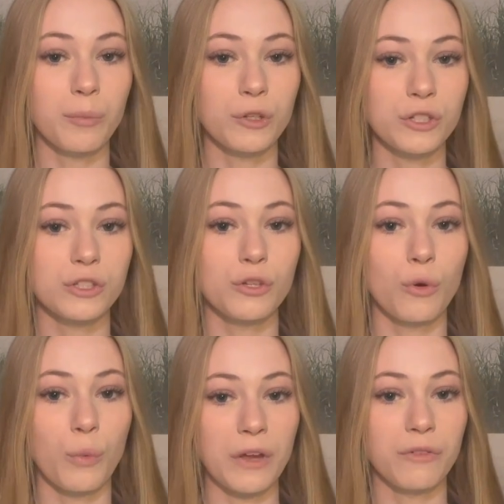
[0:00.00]
pushes you
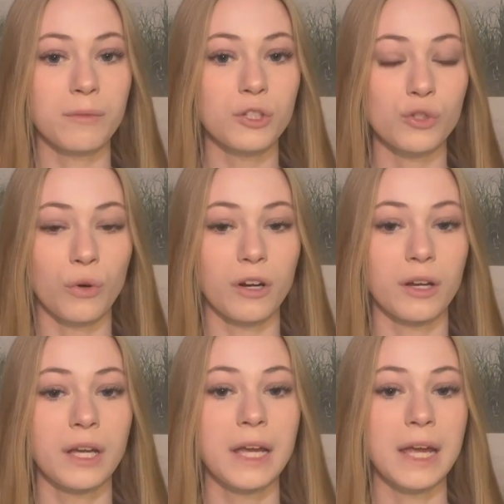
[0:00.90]
away from the shore,
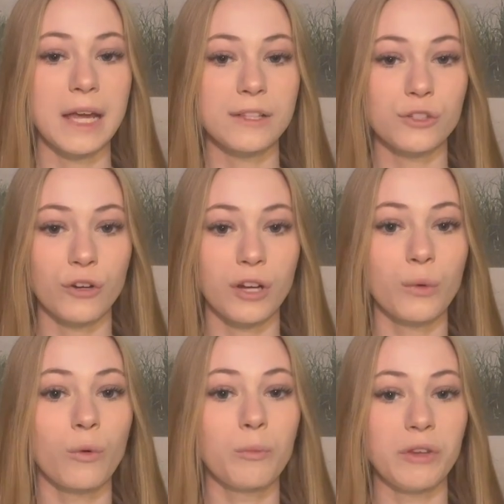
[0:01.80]
its
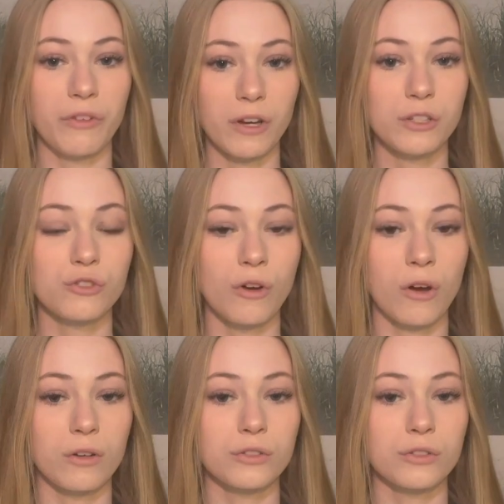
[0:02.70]
current will be very strong,